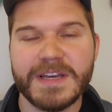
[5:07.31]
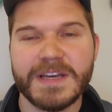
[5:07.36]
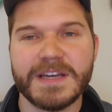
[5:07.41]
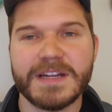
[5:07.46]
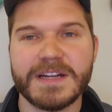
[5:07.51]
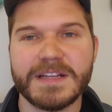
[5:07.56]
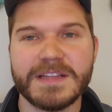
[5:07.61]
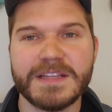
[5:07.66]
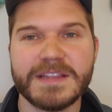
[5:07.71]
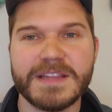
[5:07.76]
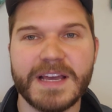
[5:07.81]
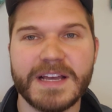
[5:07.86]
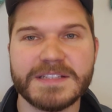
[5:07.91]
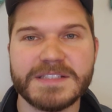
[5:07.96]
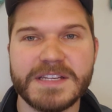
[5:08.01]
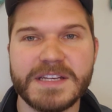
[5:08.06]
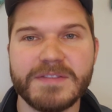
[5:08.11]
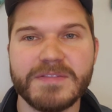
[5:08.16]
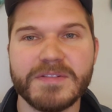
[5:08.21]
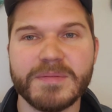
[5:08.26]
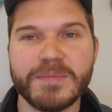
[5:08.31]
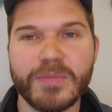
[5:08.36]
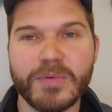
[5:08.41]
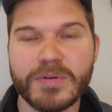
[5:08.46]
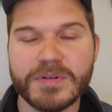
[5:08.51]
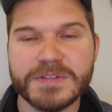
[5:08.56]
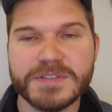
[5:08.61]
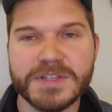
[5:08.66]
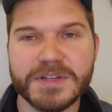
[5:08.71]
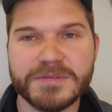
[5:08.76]
And I think that's even
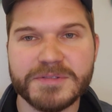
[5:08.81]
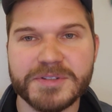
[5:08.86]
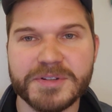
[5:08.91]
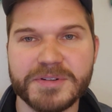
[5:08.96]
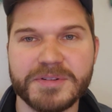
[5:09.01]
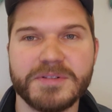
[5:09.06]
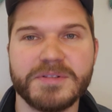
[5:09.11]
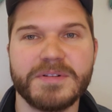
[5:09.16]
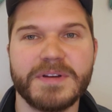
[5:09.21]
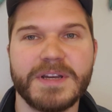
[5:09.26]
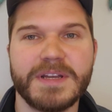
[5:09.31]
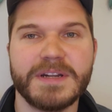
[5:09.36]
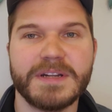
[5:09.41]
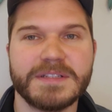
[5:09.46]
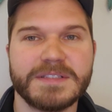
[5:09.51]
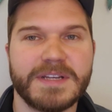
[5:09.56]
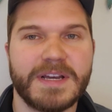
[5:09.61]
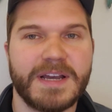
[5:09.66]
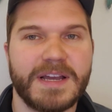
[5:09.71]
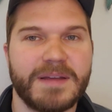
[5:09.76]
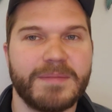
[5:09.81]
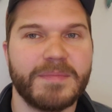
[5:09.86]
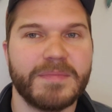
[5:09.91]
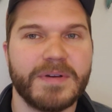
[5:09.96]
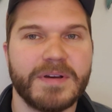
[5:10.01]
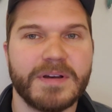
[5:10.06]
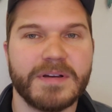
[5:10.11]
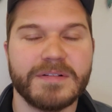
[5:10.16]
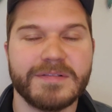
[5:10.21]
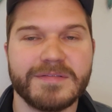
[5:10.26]
more so true in a time
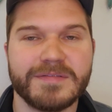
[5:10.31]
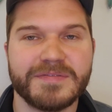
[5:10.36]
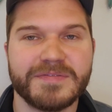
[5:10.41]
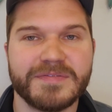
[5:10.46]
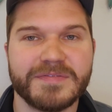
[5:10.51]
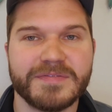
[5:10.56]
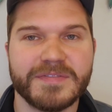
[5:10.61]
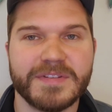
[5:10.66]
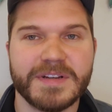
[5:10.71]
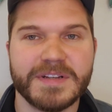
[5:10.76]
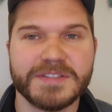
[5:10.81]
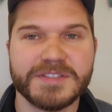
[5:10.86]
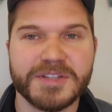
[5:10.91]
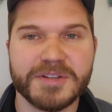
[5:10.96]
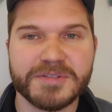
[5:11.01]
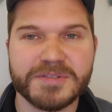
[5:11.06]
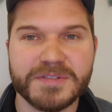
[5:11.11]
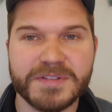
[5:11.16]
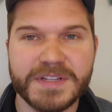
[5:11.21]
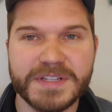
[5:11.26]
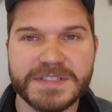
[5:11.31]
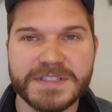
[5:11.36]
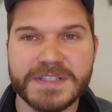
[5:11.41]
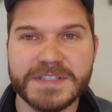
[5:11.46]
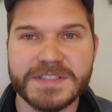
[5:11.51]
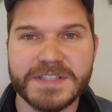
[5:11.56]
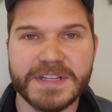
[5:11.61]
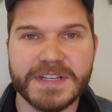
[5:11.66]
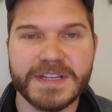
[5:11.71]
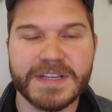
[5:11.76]
of social
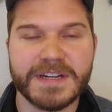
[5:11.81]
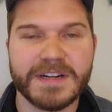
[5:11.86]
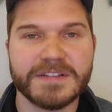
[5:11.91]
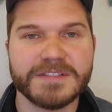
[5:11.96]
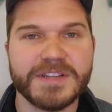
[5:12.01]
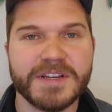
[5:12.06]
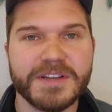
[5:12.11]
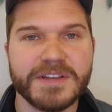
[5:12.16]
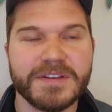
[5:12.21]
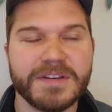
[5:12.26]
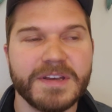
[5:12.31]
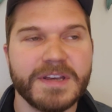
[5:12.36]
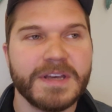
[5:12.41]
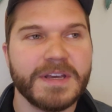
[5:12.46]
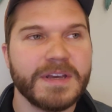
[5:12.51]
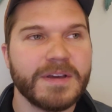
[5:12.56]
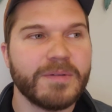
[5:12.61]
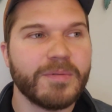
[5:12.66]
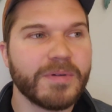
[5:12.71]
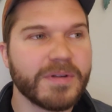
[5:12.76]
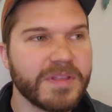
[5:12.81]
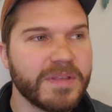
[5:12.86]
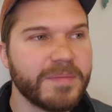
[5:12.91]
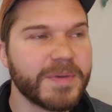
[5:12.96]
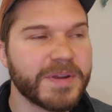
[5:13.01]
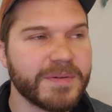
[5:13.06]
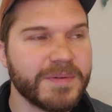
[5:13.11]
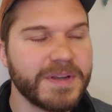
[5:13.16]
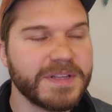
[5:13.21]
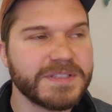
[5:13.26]
distancing. And I'll tell you, one of the
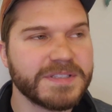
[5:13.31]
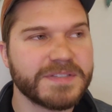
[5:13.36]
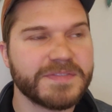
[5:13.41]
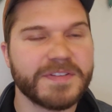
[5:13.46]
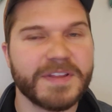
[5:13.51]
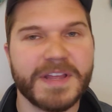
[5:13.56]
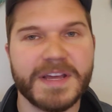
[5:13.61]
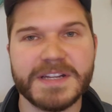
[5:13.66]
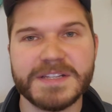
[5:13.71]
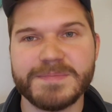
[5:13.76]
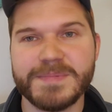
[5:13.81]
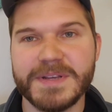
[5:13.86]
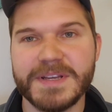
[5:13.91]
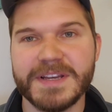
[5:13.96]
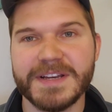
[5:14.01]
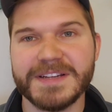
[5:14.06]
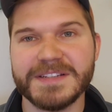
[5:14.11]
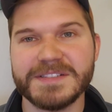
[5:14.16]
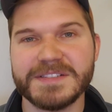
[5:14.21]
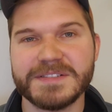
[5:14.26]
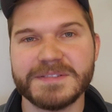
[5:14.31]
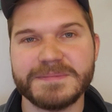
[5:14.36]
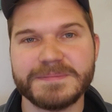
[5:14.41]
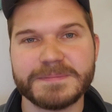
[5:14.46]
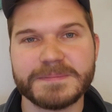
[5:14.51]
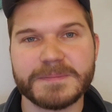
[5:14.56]
big reasons for that is because